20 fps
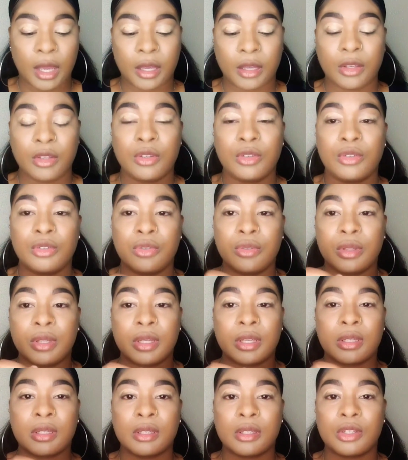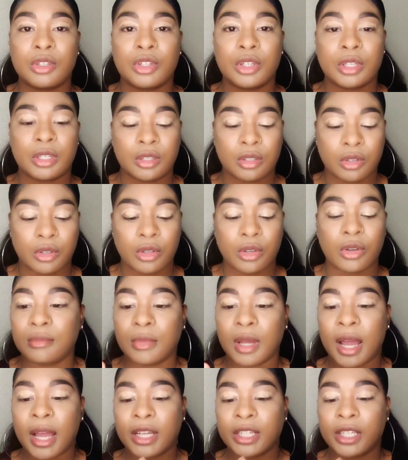And you do this just so your
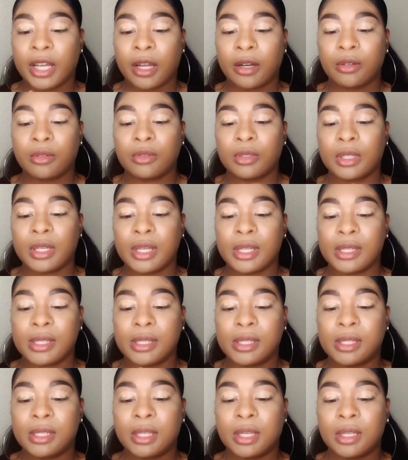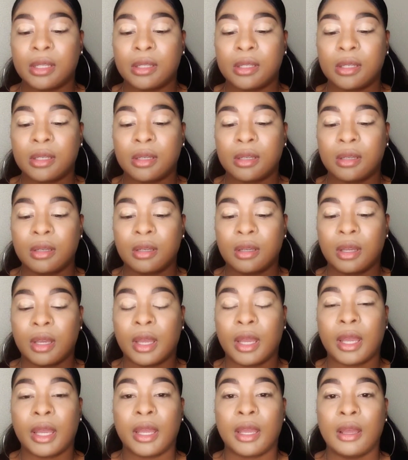eyeshadows can sit
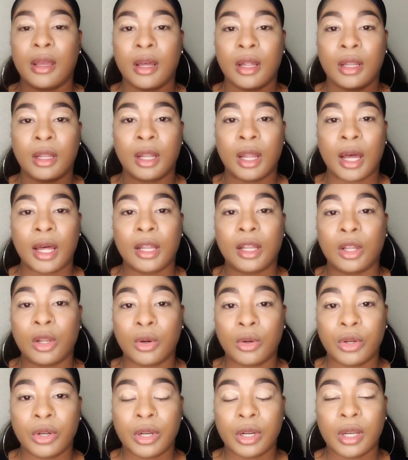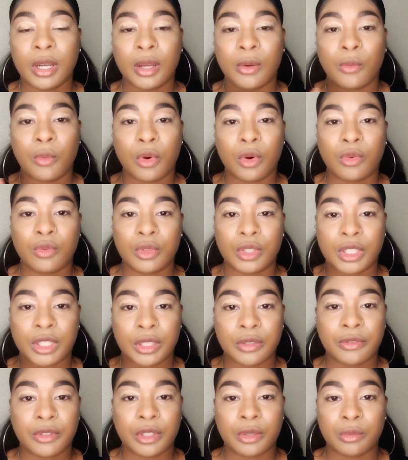a lot longer and won't
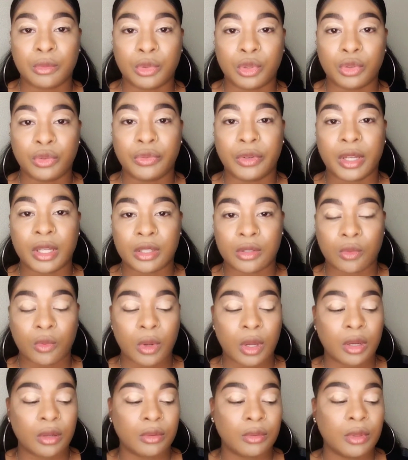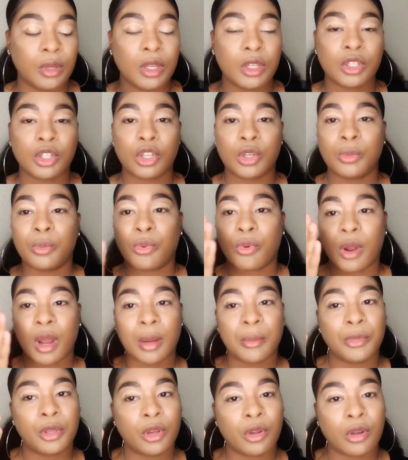shift and move as well. So you
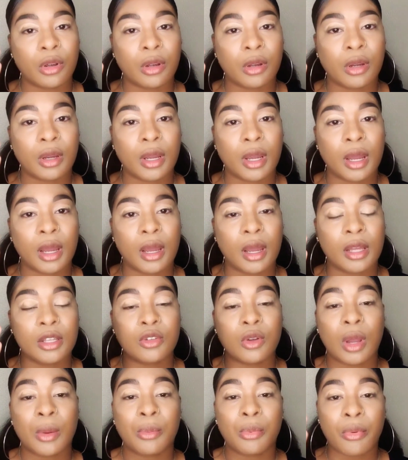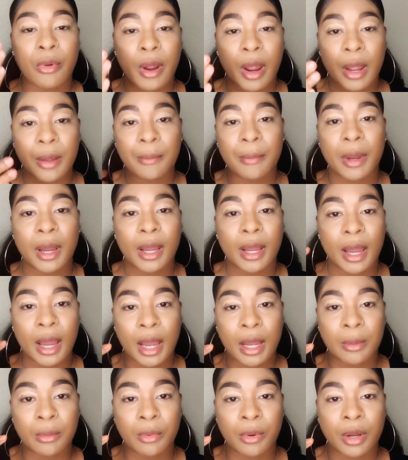prime I prime my
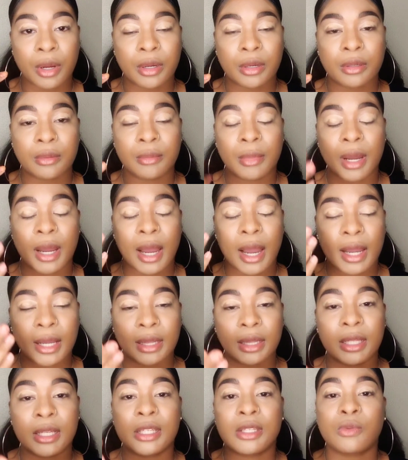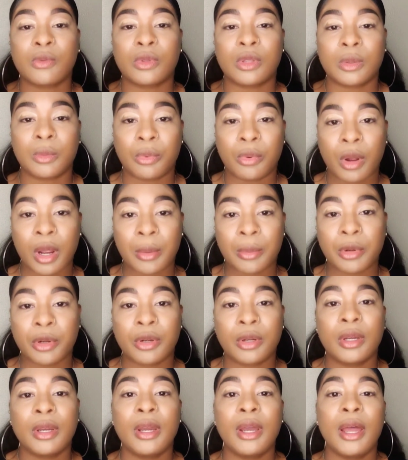eyelids with the
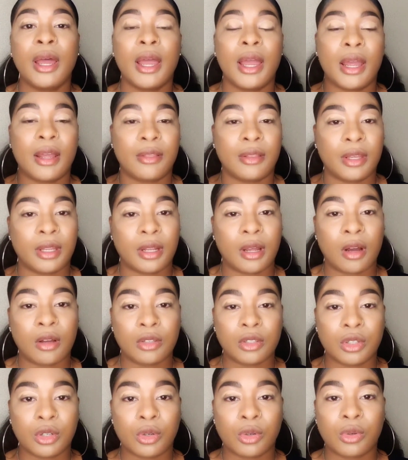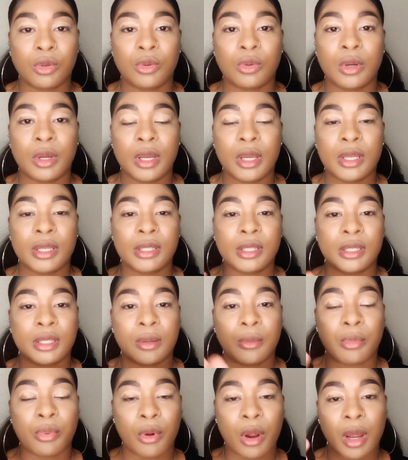primer, and then also
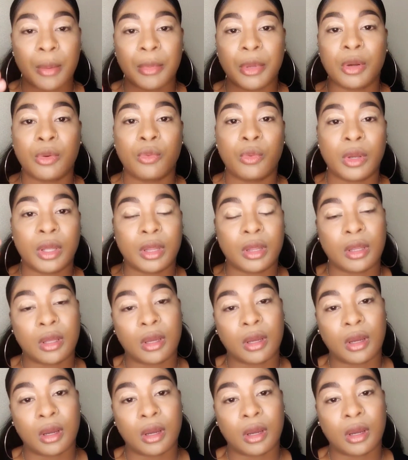prime it with